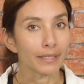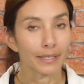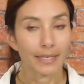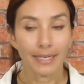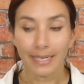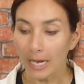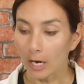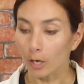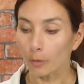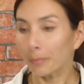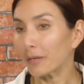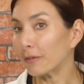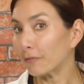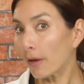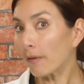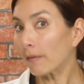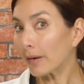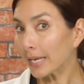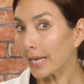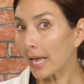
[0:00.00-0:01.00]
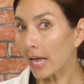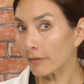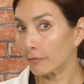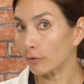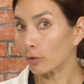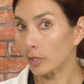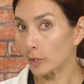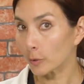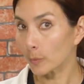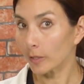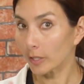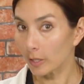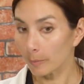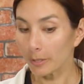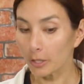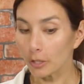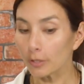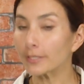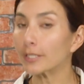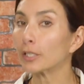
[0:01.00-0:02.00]
Now be very careful because we're going to be
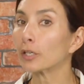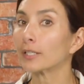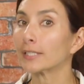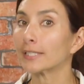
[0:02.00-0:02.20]
using our